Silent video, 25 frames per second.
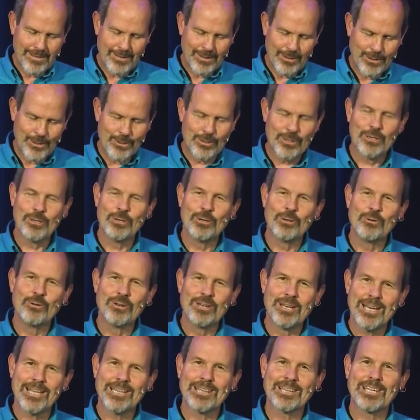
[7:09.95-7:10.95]
you can do
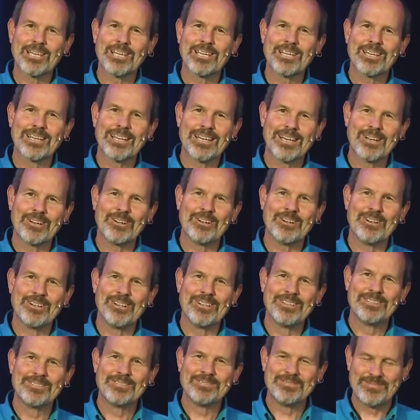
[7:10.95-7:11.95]
nothing at
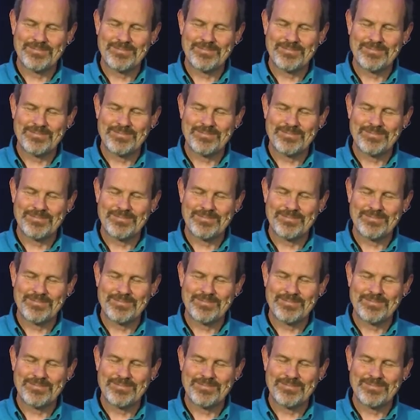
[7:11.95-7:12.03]
all.